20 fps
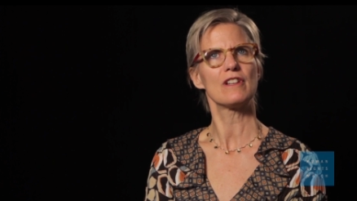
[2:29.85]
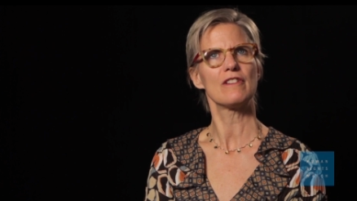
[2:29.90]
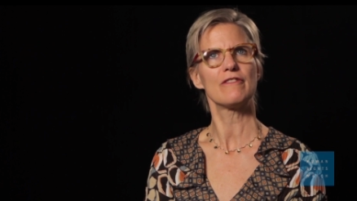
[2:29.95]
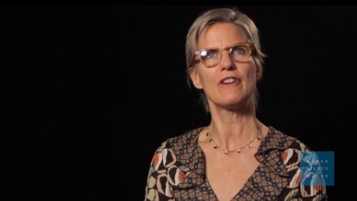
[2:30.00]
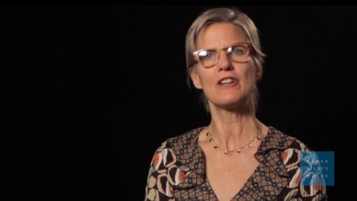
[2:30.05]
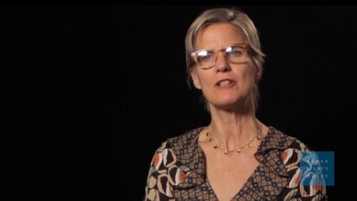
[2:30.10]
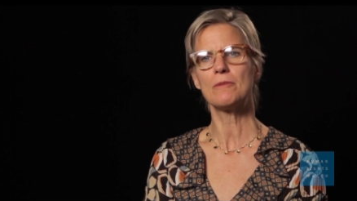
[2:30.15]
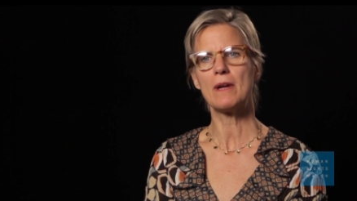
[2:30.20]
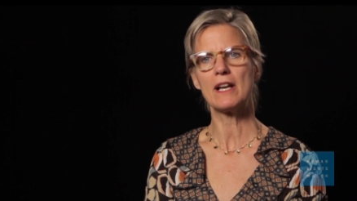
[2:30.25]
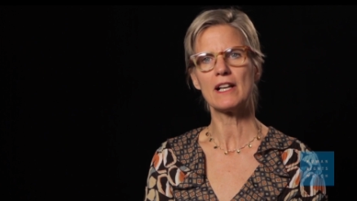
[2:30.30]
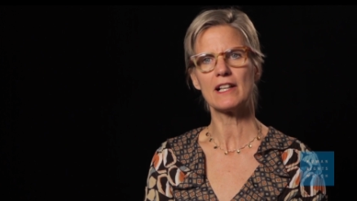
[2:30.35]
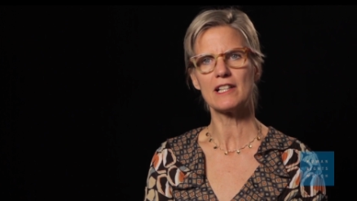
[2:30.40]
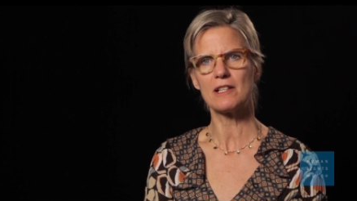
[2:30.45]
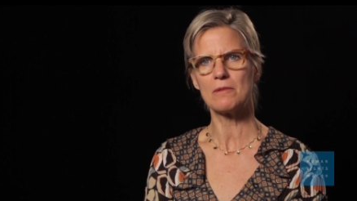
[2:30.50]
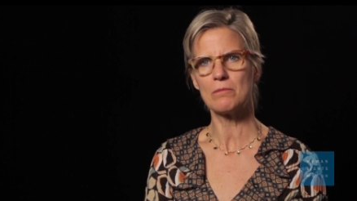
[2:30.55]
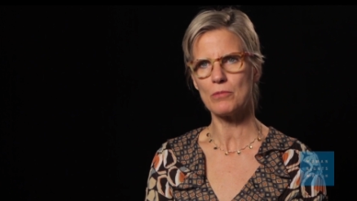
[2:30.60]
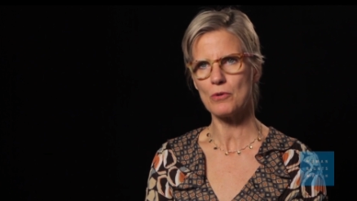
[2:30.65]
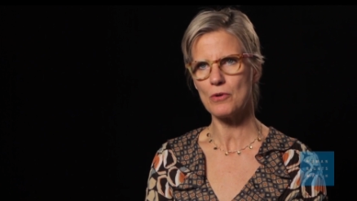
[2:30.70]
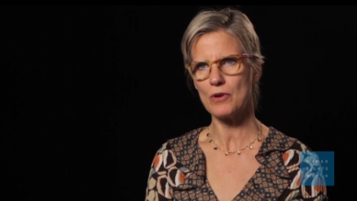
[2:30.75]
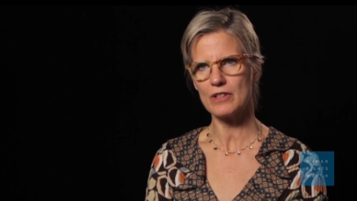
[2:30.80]
fundamentally
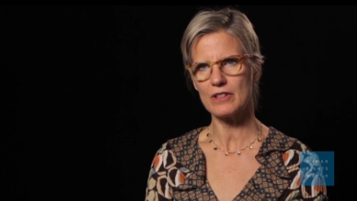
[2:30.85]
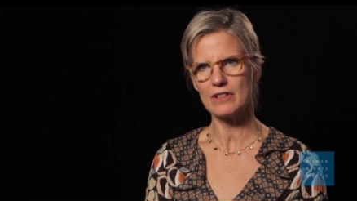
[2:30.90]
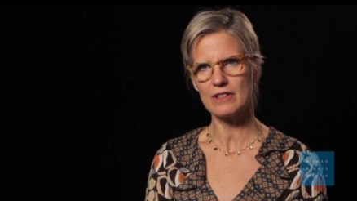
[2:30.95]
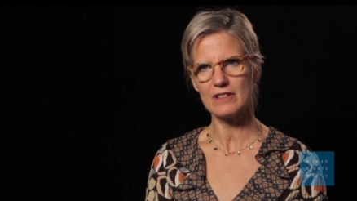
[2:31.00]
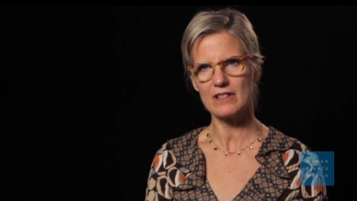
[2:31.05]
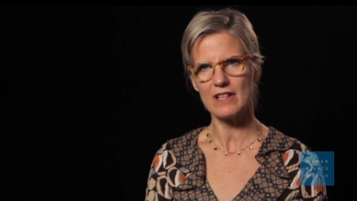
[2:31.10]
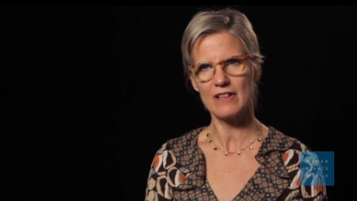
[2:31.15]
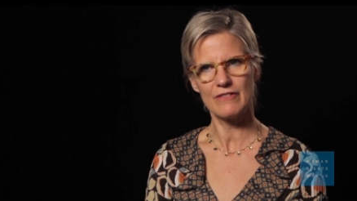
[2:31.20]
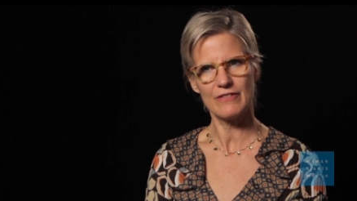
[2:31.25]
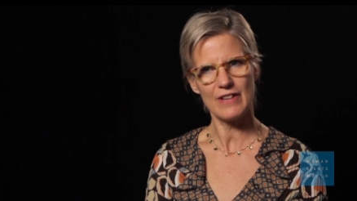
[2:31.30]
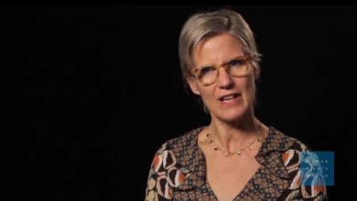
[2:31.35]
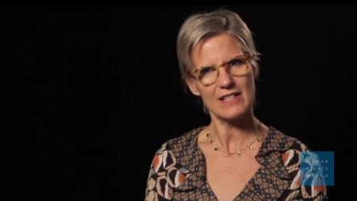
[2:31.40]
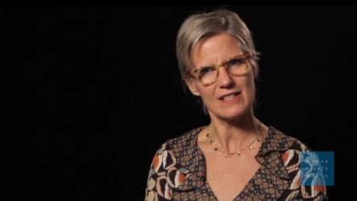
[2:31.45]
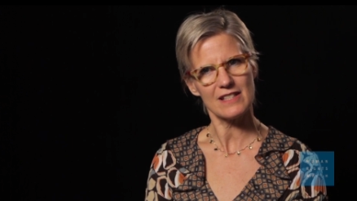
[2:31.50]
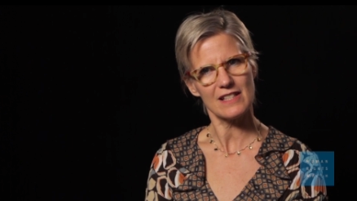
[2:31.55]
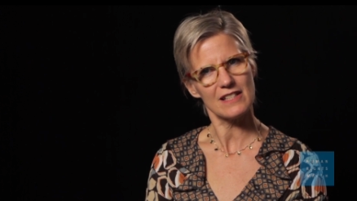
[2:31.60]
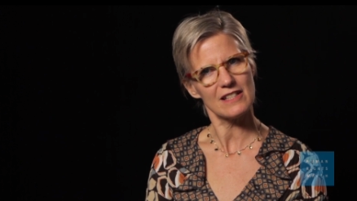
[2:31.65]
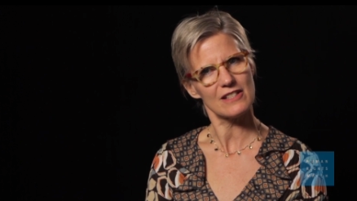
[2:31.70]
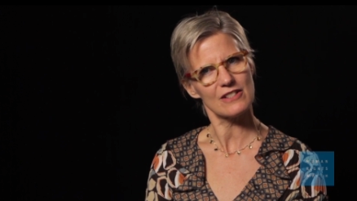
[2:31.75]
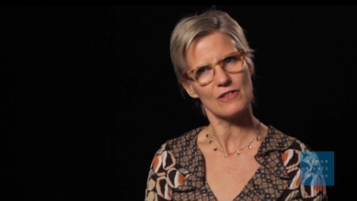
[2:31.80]
important
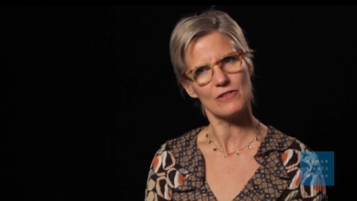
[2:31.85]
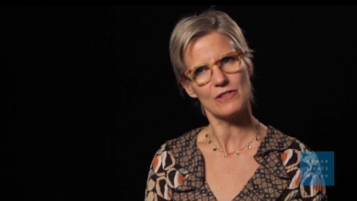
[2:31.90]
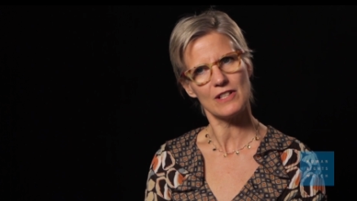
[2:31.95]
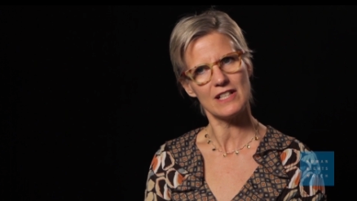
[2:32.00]
events in its own